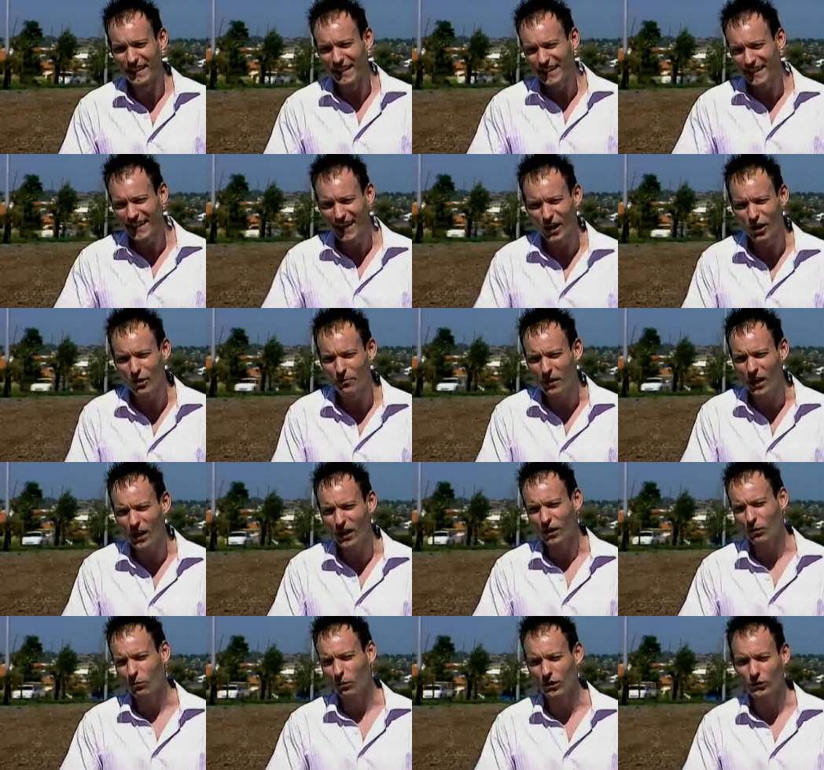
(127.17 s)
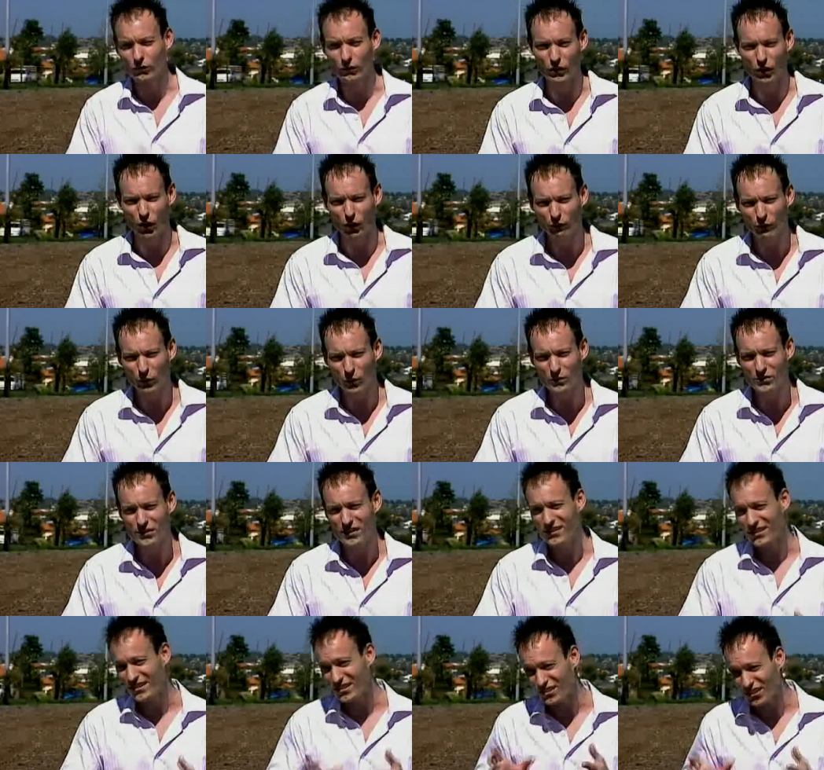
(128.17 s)
Carama and Wanderer Golf
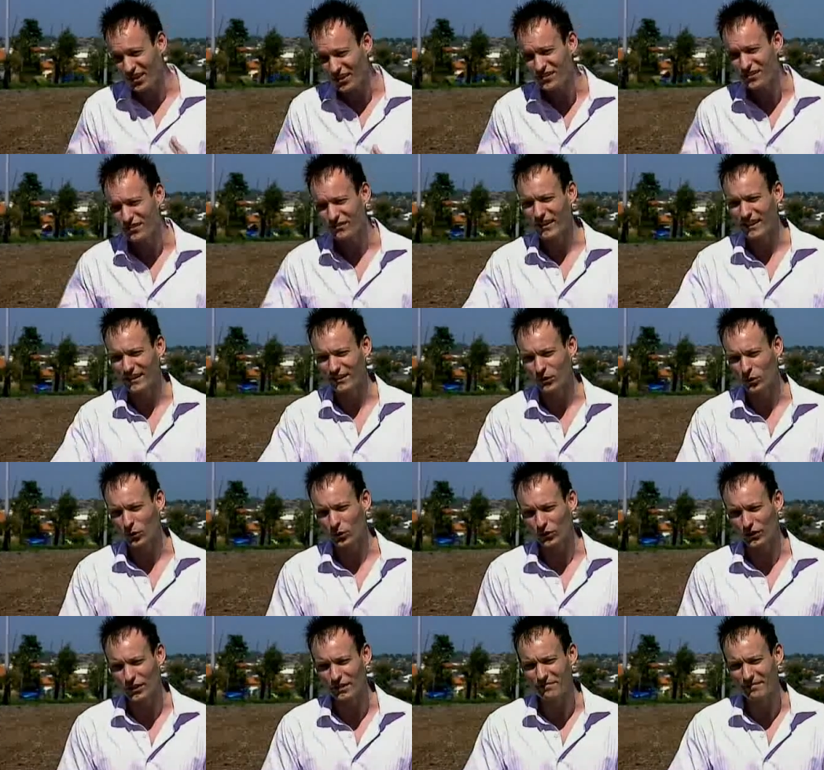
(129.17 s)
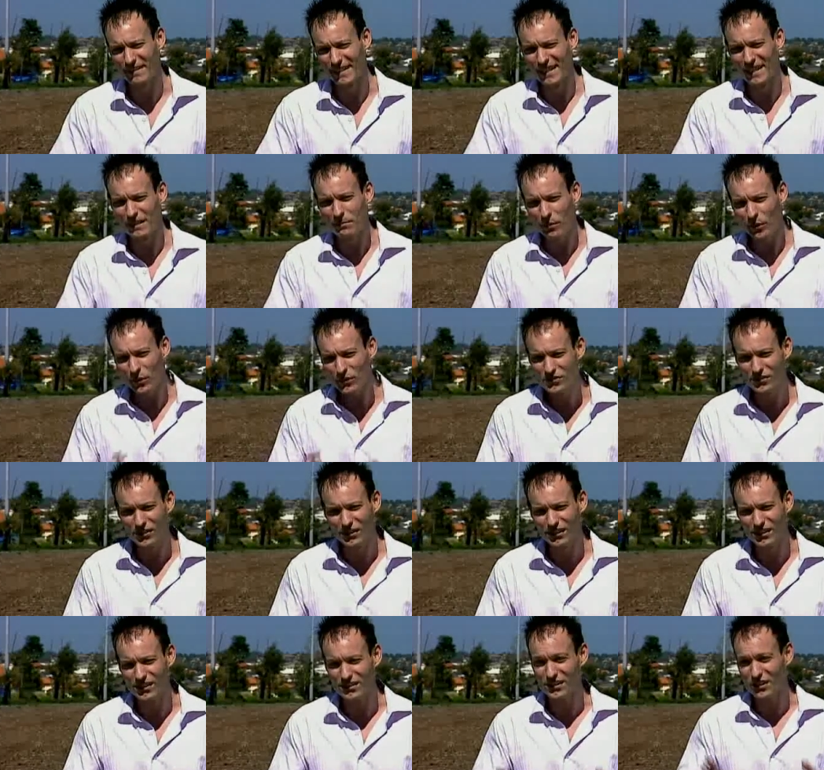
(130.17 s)
Courses are just around the corner. Perth
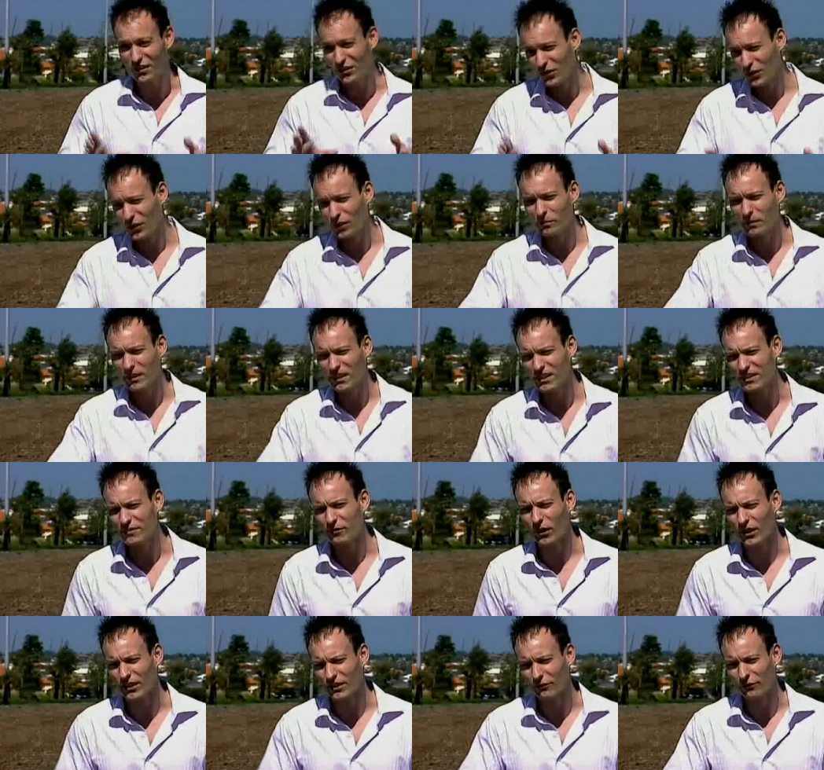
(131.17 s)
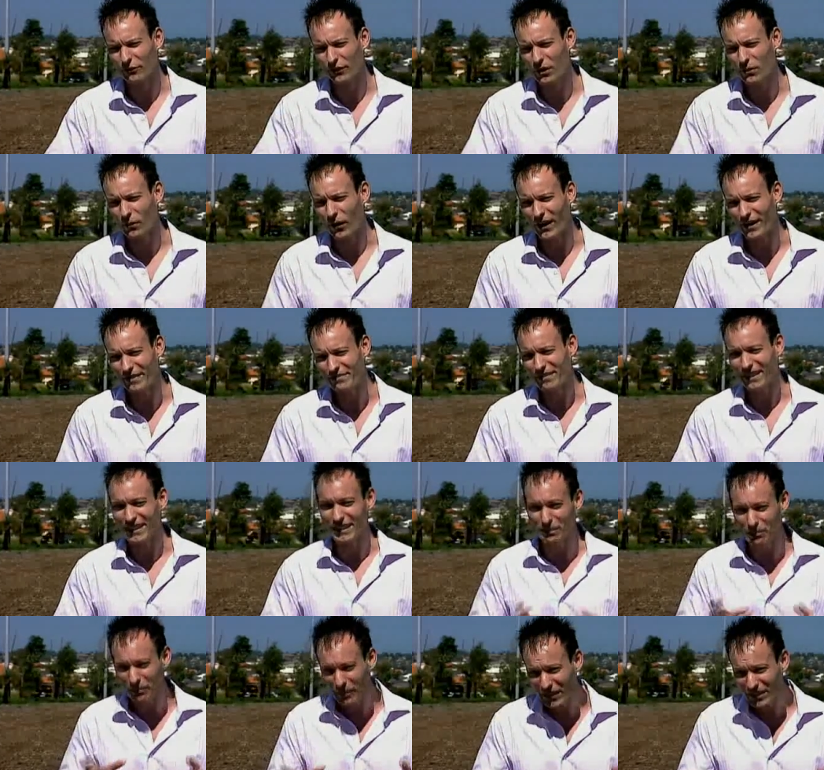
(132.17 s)
City is thirty minutes via the freeway and the
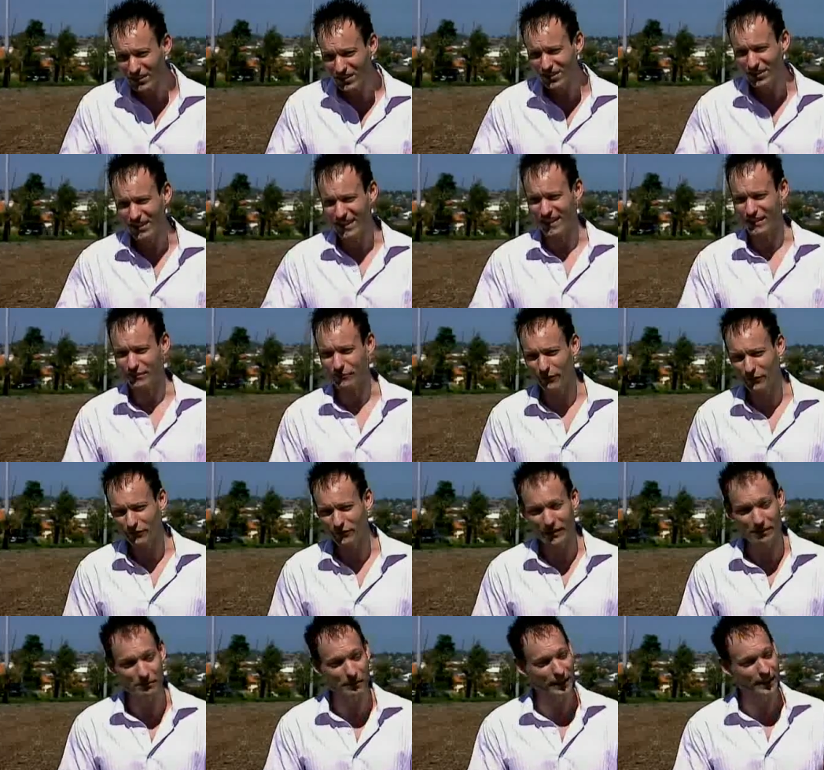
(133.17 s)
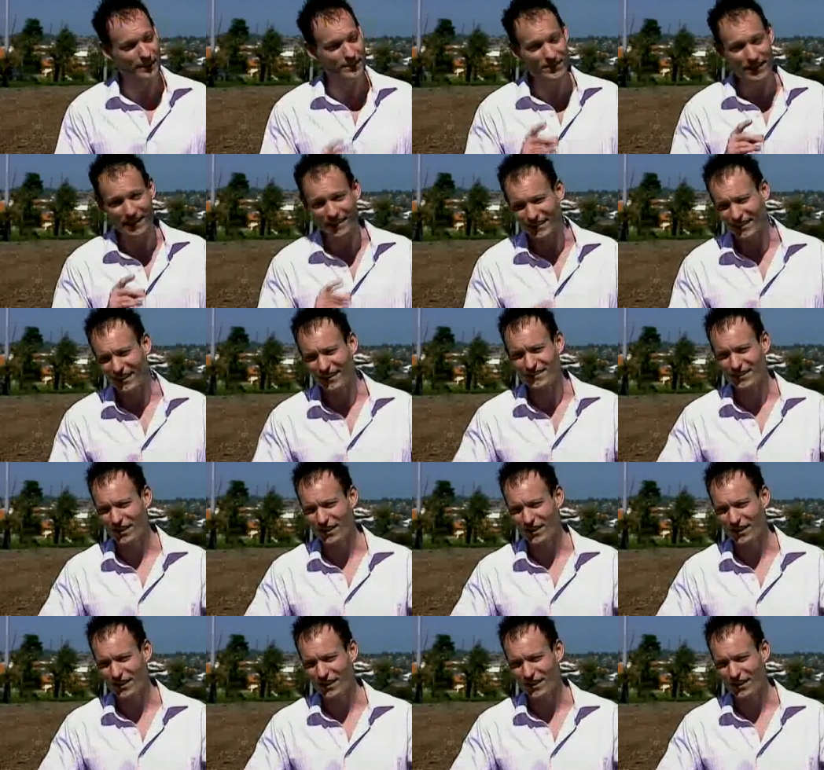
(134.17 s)
beach is fifteen minutes in that